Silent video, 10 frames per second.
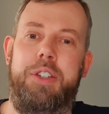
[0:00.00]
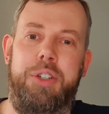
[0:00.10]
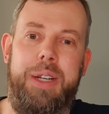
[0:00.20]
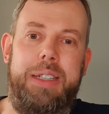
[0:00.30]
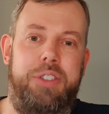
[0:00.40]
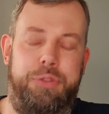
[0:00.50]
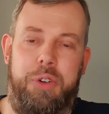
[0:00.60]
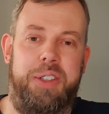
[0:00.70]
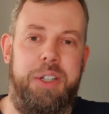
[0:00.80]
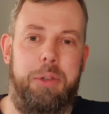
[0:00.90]
you to
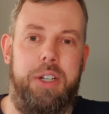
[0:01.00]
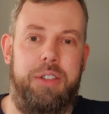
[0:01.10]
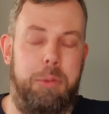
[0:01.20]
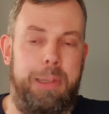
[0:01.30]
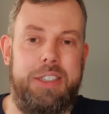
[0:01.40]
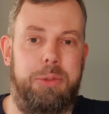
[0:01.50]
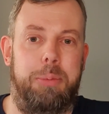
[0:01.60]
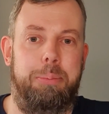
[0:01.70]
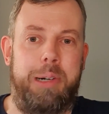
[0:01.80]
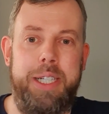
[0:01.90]
find a
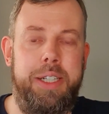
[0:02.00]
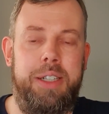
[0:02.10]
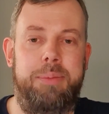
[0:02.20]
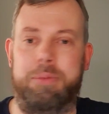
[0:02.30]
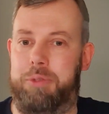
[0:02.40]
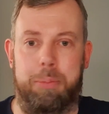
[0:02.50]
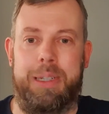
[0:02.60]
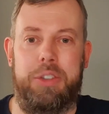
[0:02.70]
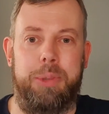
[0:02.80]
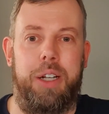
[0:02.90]
replacement breaker,
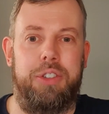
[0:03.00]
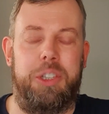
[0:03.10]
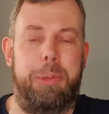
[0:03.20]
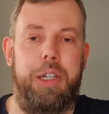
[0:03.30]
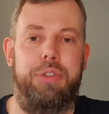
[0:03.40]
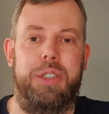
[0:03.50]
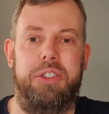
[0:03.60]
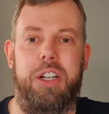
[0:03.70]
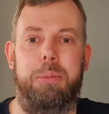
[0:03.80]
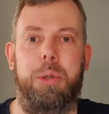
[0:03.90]
replacement RCBO, for
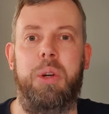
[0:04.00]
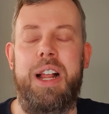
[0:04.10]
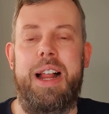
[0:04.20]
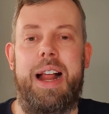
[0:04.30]
example,